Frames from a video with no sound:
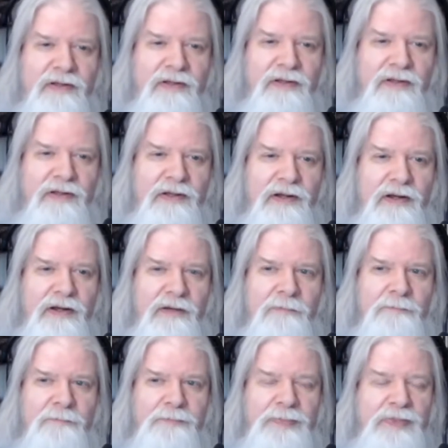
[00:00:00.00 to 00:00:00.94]

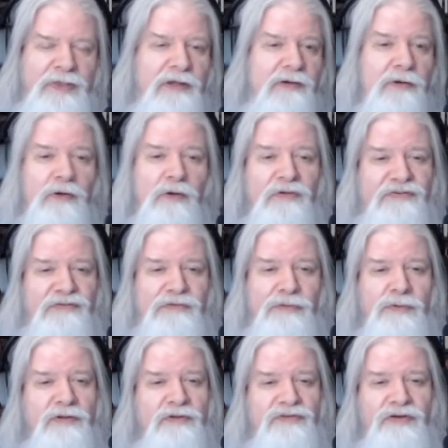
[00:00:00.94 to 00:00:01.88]
They can also do a
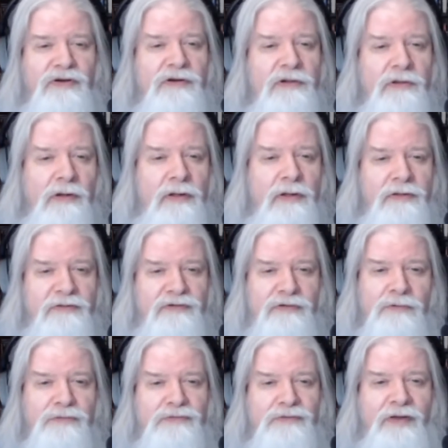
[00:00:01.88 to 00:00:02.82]
genealogical
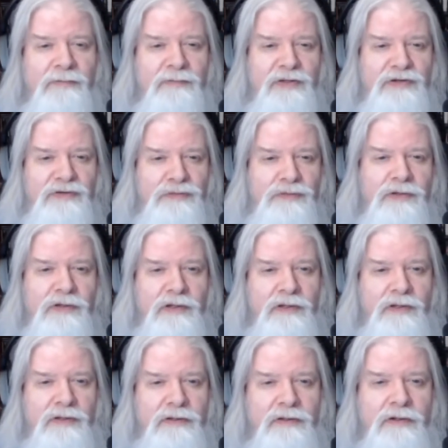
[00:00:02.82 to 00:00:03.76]
family tree.
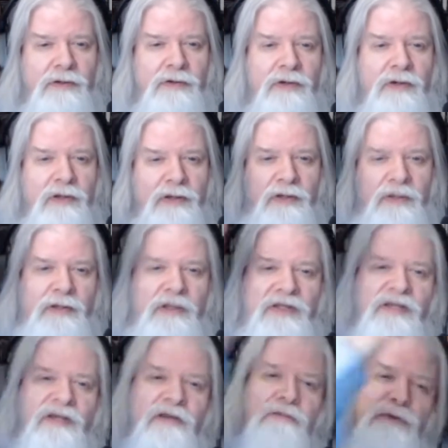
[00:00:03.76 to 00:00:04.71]

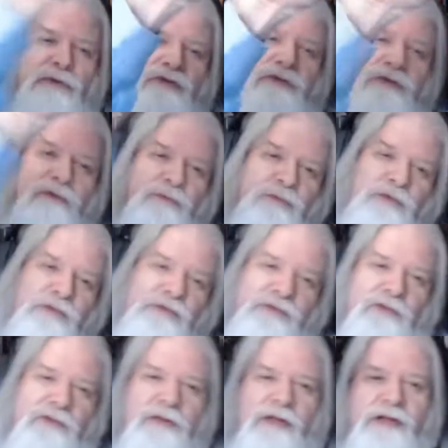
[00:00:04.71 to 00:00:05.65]
King Richard the First, the
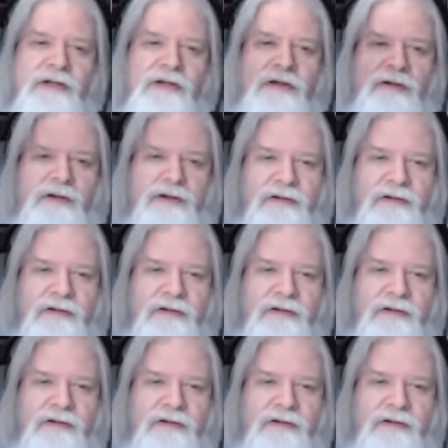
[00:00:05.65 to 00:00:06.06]
Lionheart.